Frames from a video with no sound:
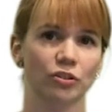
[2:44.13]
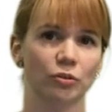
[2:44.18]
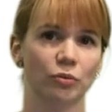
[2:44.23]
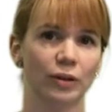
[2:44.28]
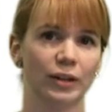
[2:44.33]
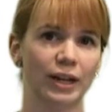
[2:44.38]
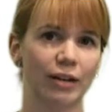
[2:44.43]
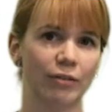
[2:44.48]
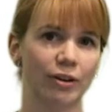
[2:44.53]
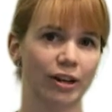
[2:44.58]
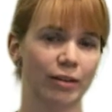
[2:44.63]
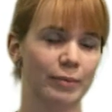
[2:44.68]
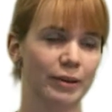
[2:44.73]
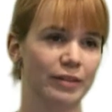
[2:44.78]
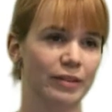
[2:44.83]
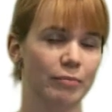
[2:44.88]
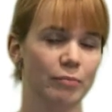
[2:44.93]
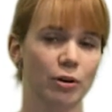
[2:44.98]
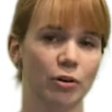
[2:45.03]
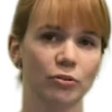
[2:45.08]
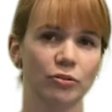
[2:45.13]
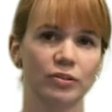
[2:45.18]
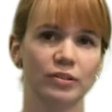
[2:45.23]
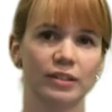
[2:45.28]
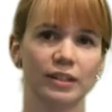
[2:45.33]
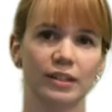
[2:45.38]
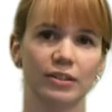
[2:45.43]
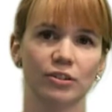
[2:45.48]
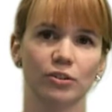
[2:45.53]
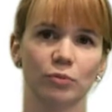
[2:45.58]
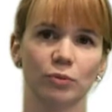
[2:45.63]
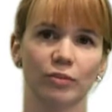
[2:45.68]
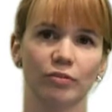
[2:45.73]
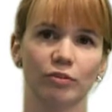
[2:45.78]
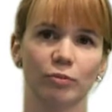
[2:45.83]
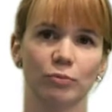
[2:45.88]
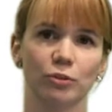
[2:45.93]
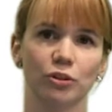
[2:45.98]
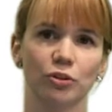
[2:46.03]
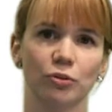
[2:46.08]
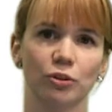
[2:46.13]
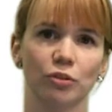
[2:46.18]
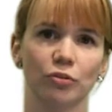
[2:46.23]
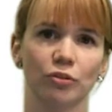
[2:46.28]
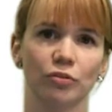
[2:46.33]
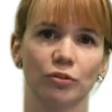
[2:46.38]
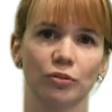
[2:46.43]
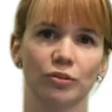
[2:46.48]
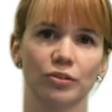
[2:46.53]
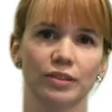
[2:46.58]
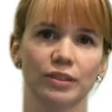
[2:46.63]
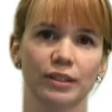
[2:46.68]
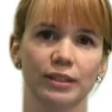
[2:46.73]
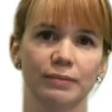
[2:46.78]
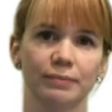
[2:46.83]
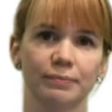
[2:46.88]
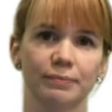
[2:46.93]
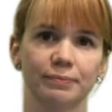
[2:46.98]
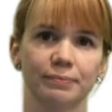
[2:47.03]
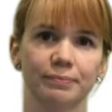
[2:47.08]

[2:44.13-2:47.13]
The one I recommend the most is the one from Duke University.